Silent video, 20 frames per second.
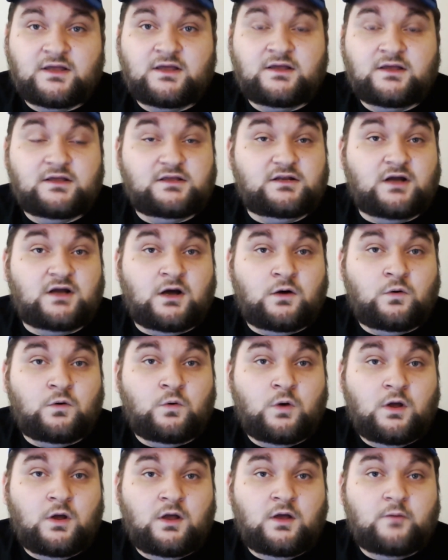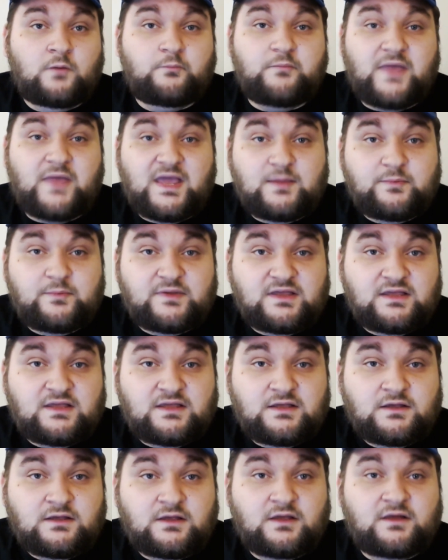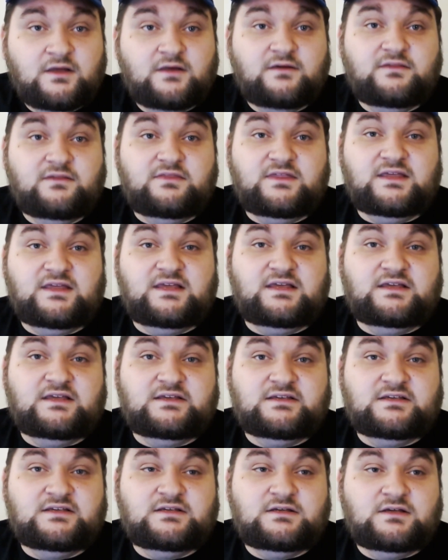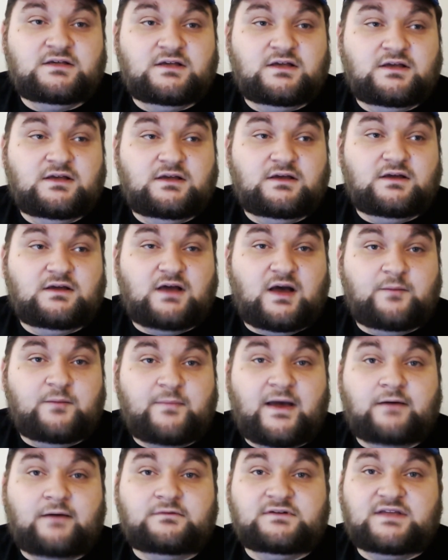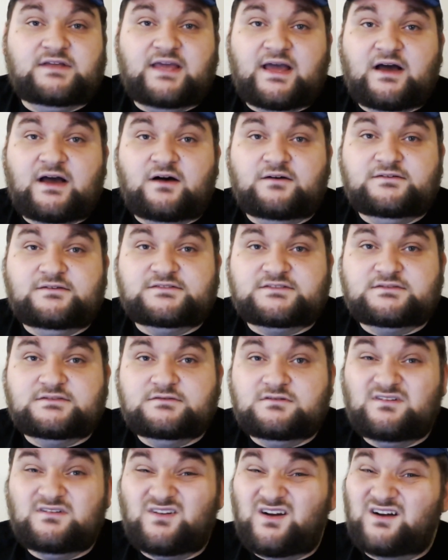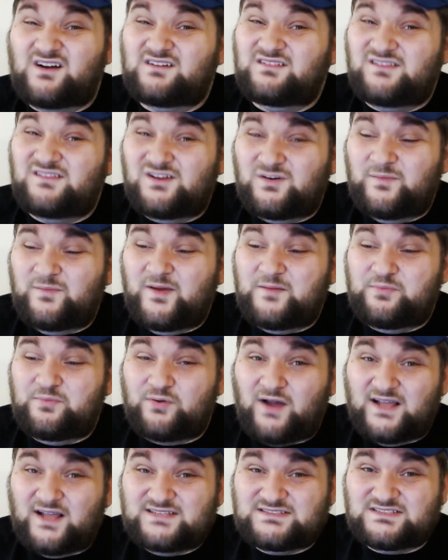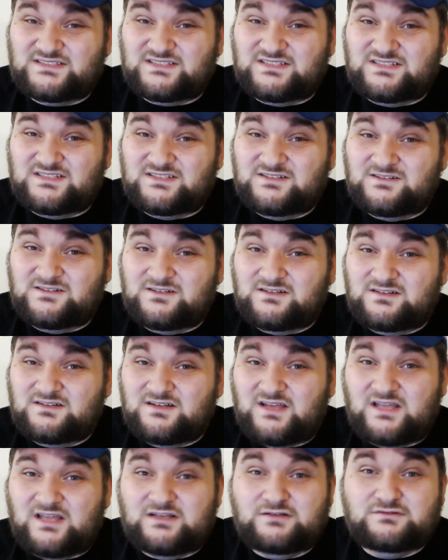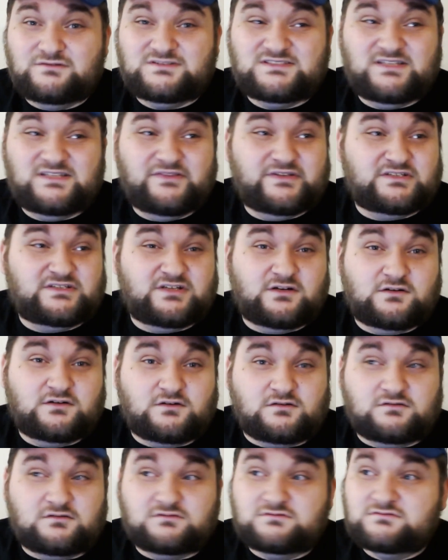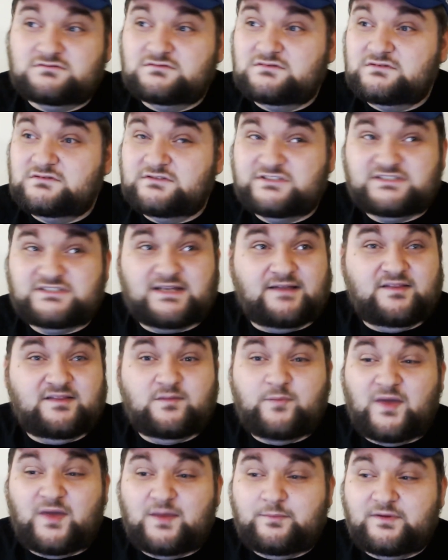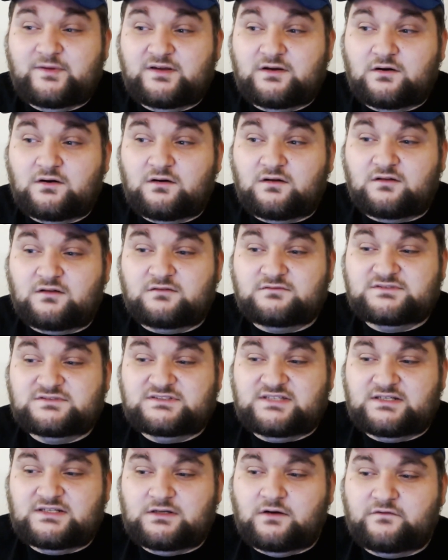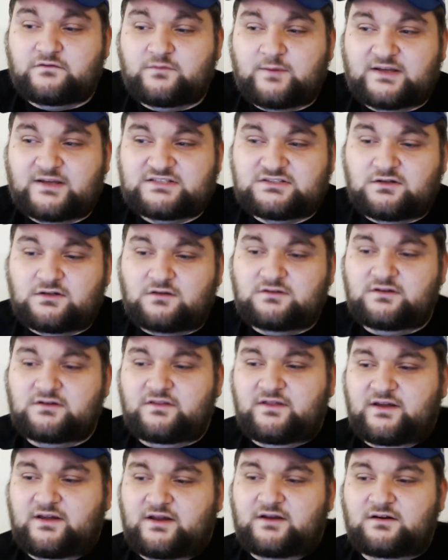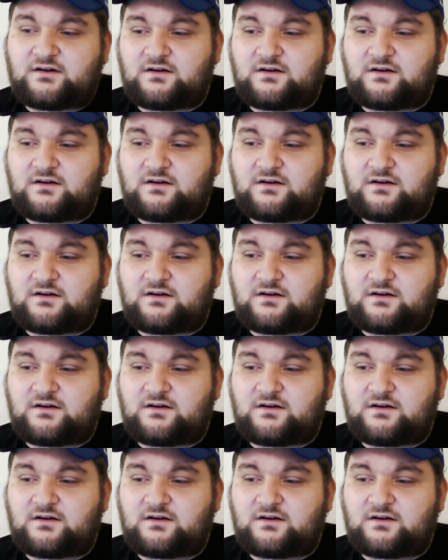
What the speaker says: You know, maybe the mountain cows are a little bit pricey, and you see the turtle, Shelly baby girl, sitting over my shoulder there.